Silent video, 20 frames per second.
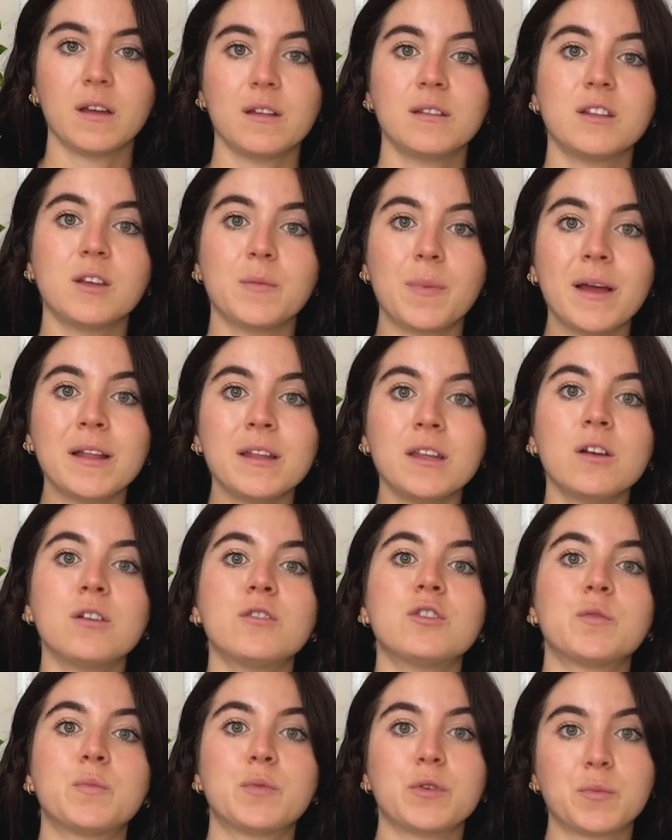Depending on
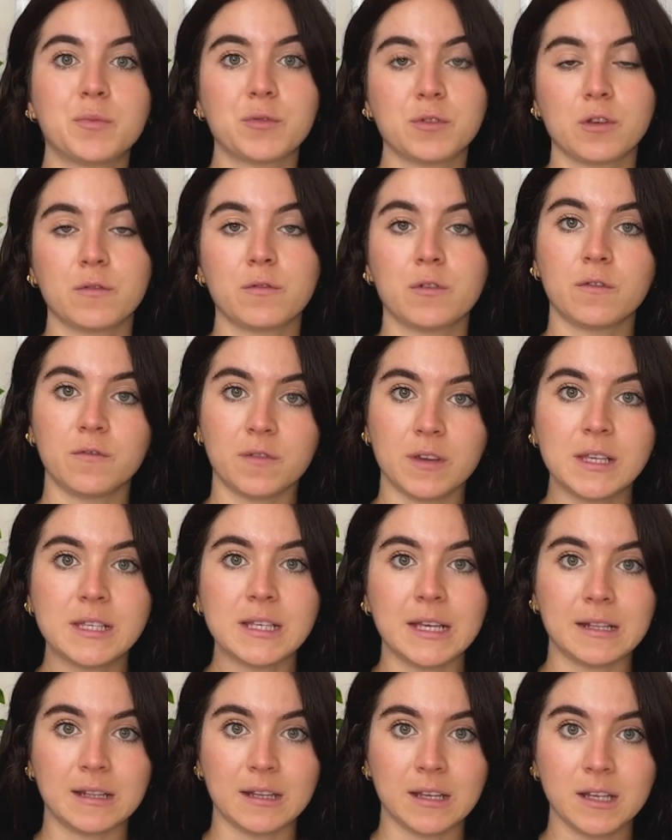the purpose of your visa,
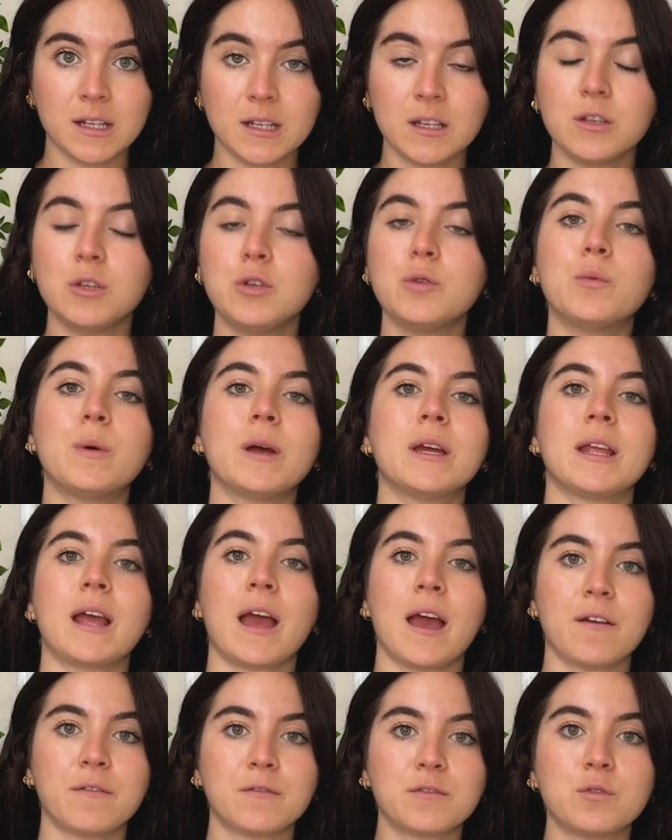indeed, you might
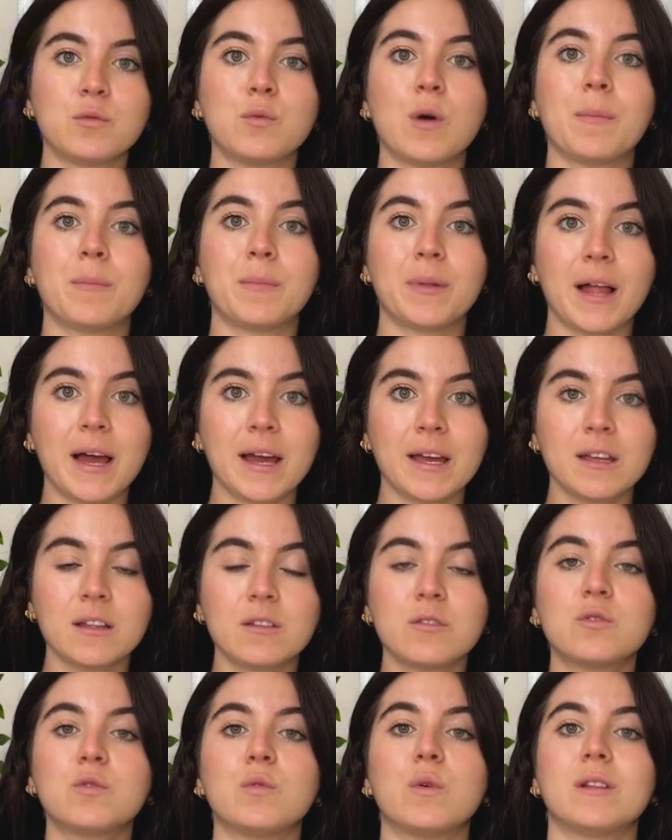have to apply
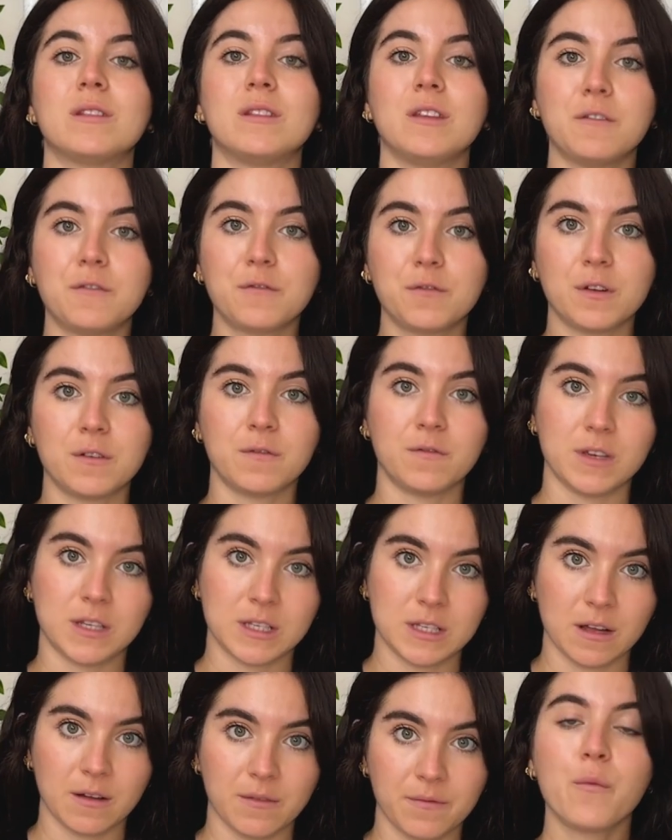to a different
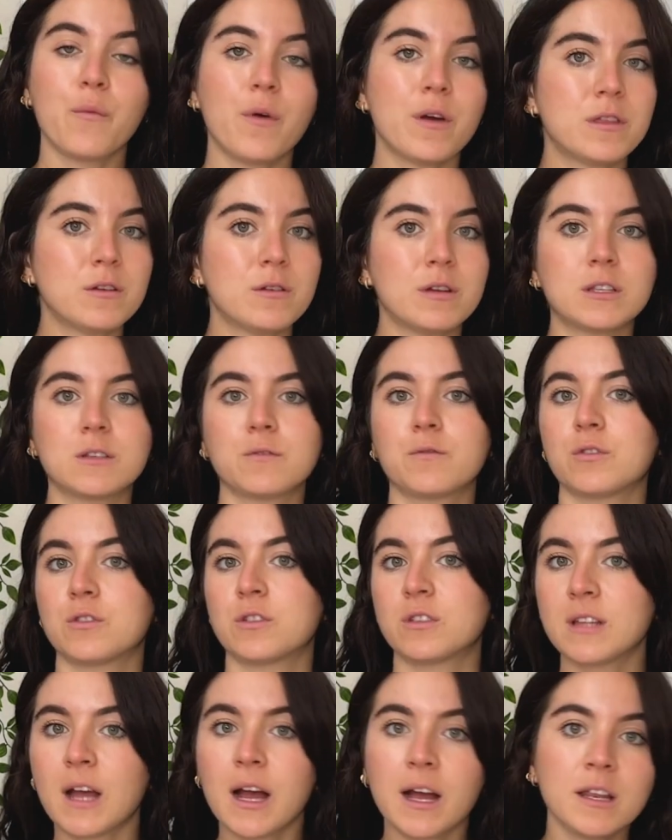visa, whether it's for
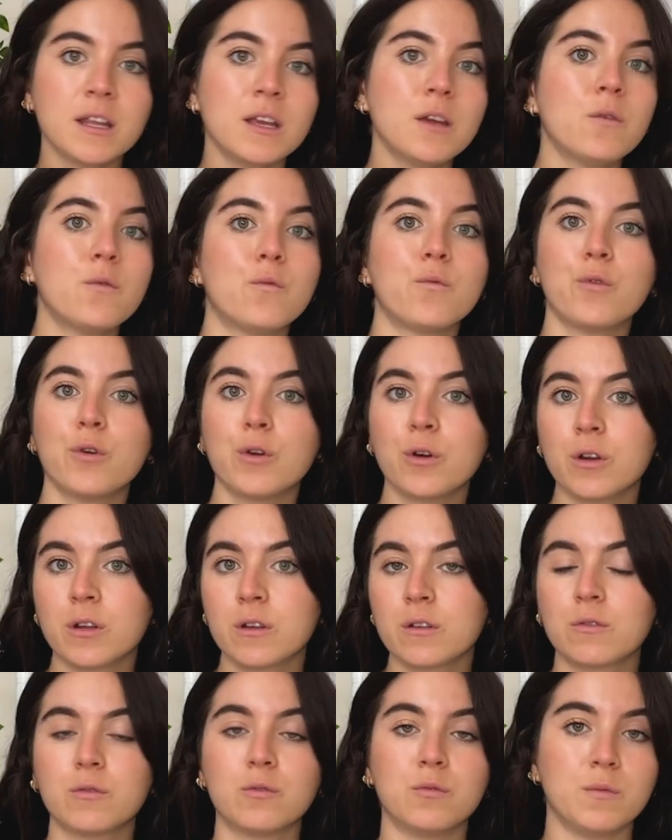study, work,
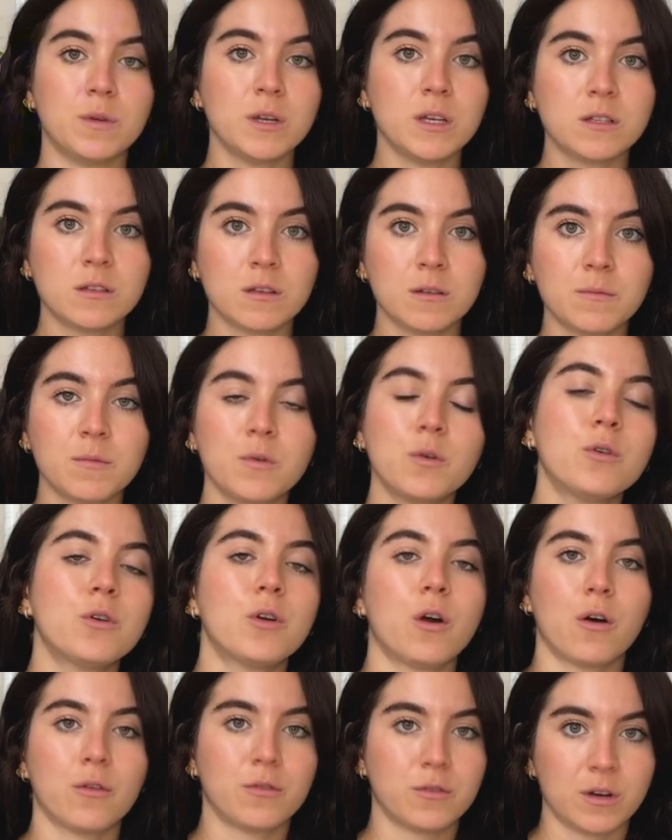tourism, or
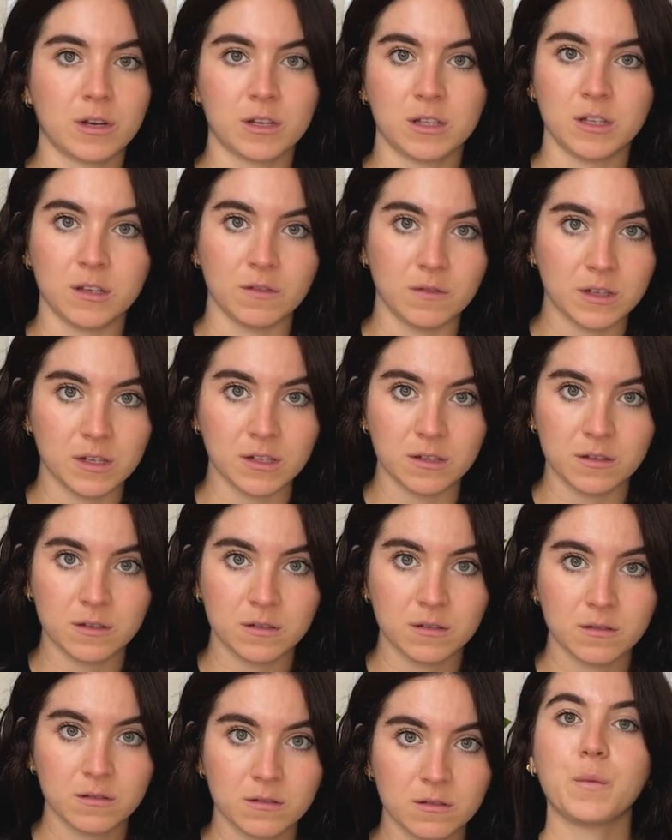other activities.
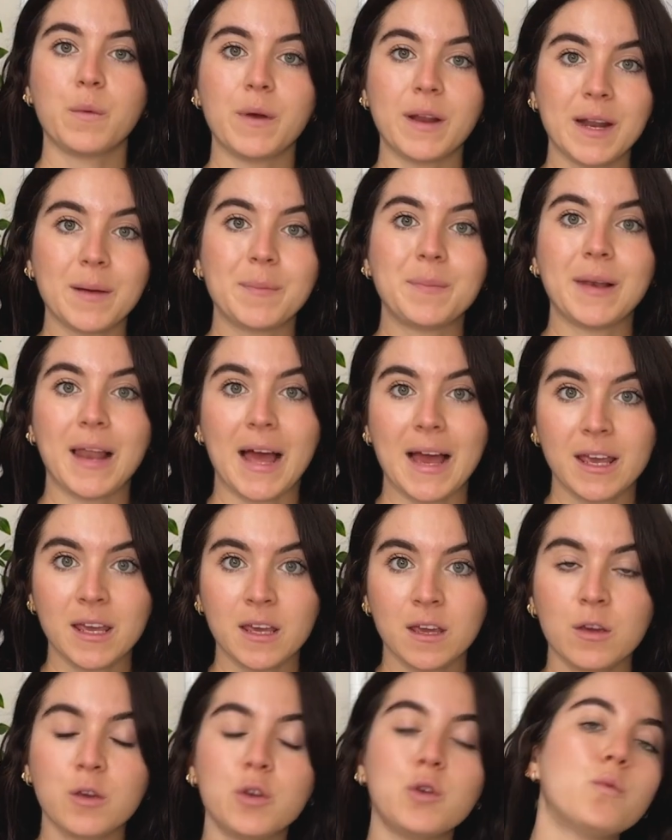When
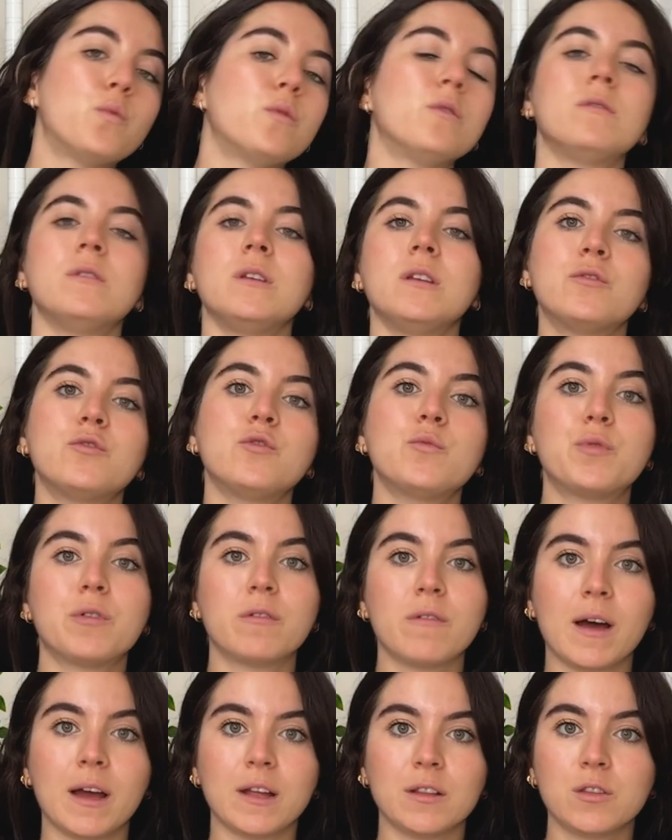applying, you will need to
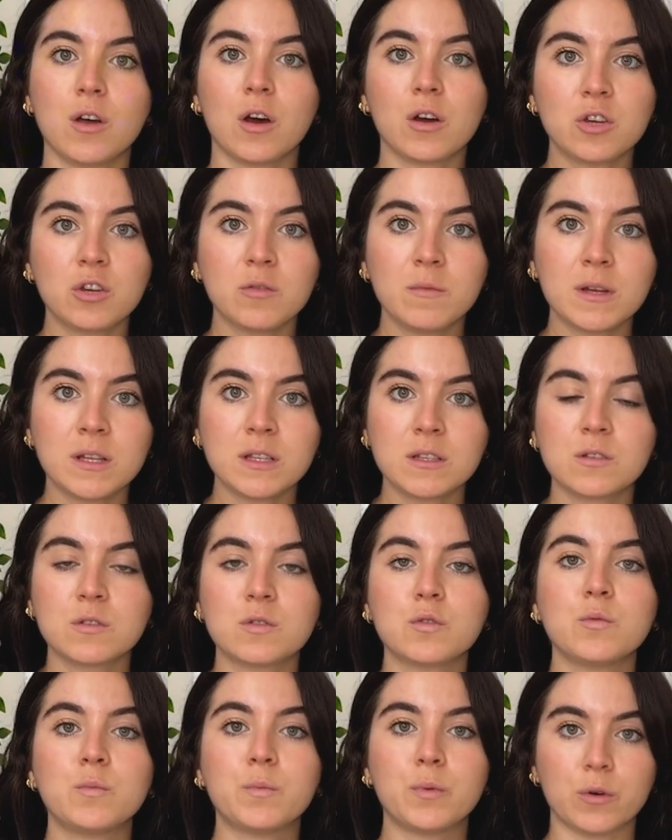provide documents
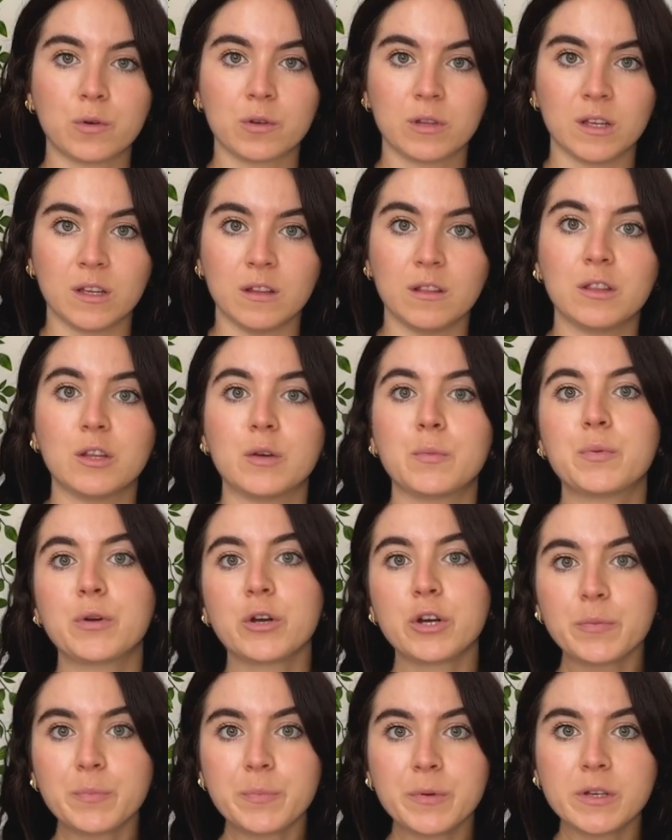supporting the
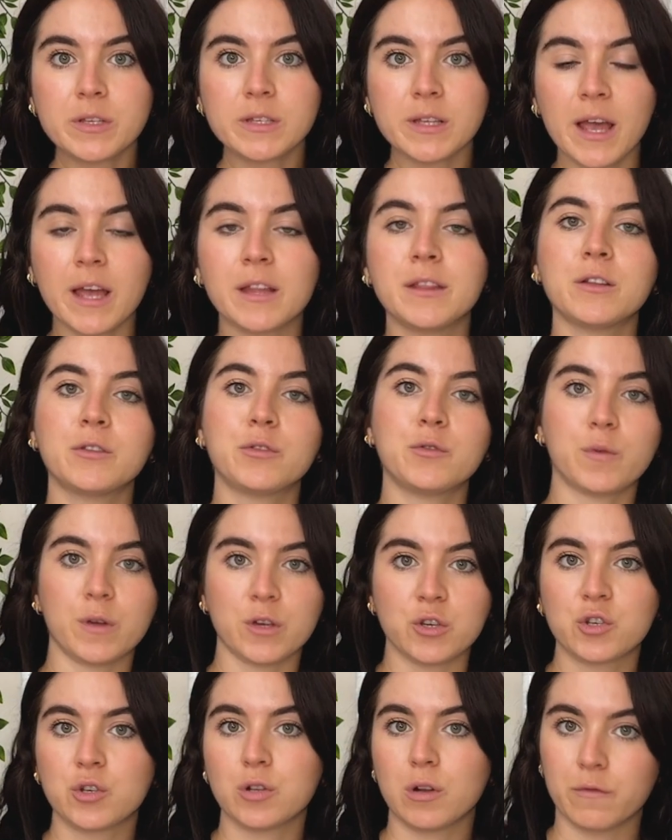purpose and the
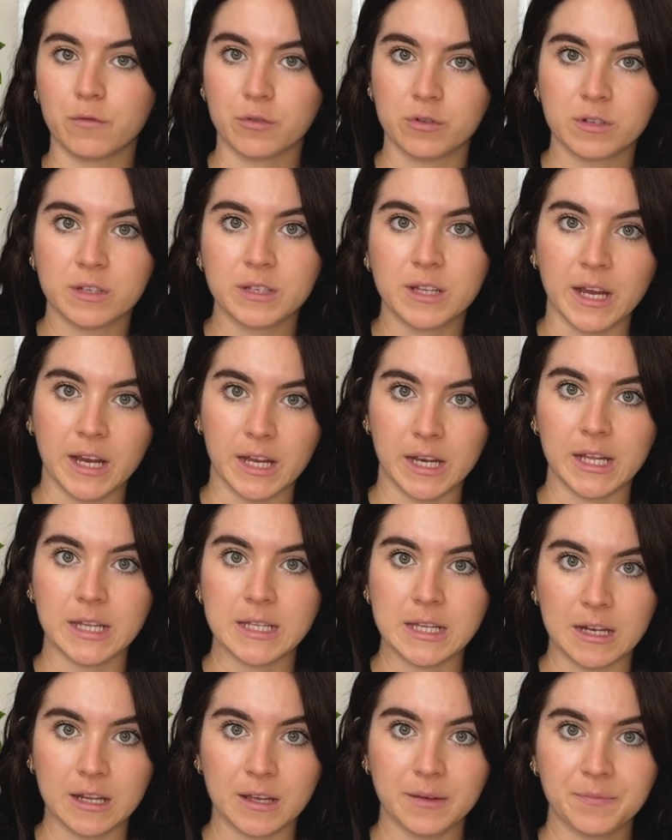duration of your stay in
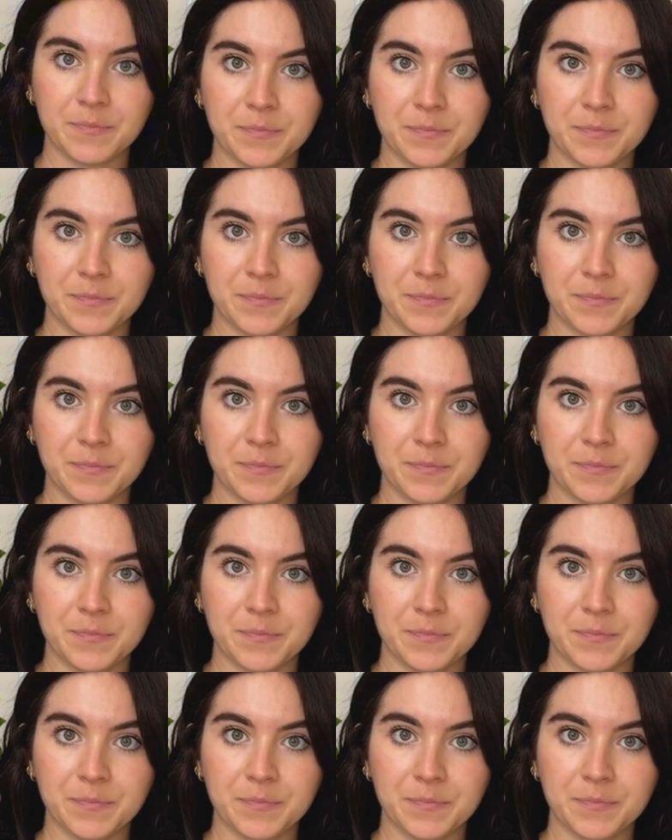Italy.